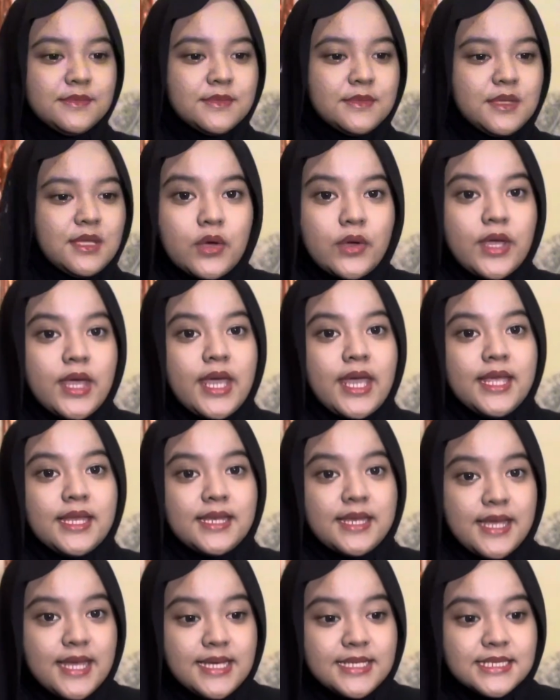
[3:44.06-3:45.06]
Okay,
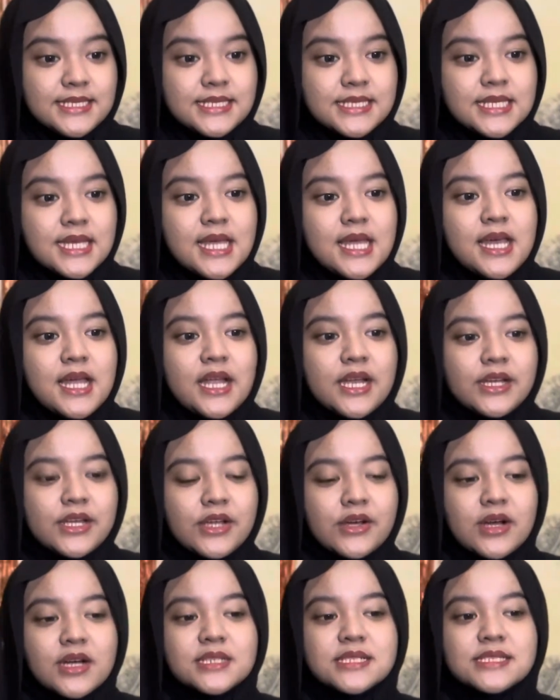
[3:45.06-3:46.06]
next,
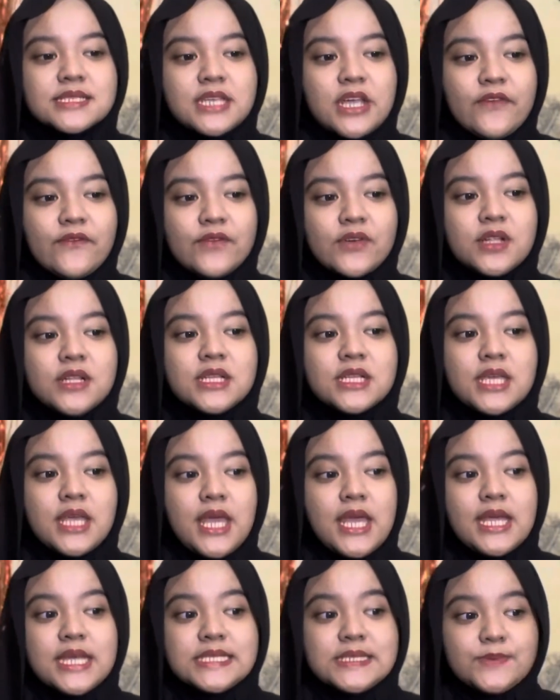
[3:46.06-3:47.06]
there are several
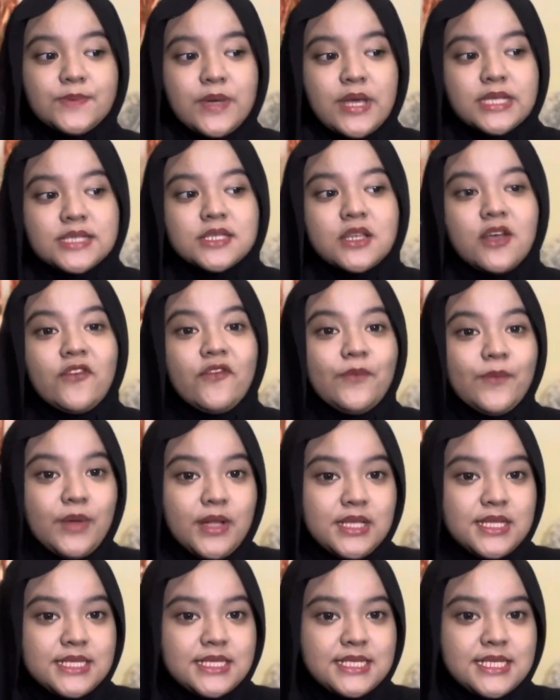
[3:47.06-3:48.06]
key aspects of
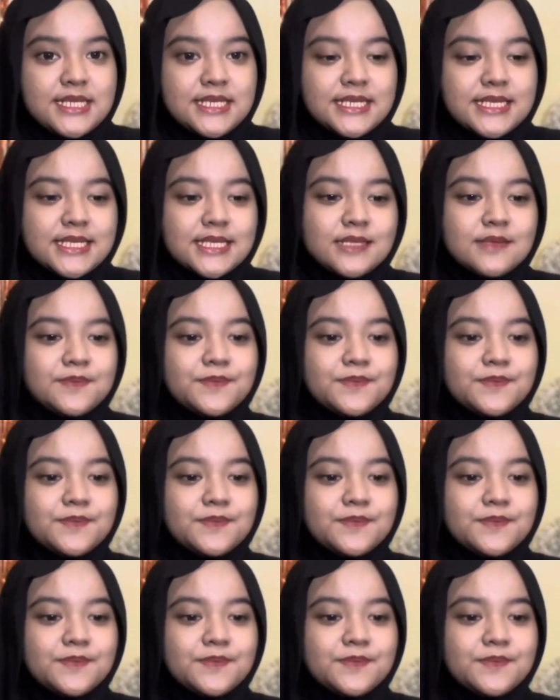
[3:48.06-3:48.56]
politeness.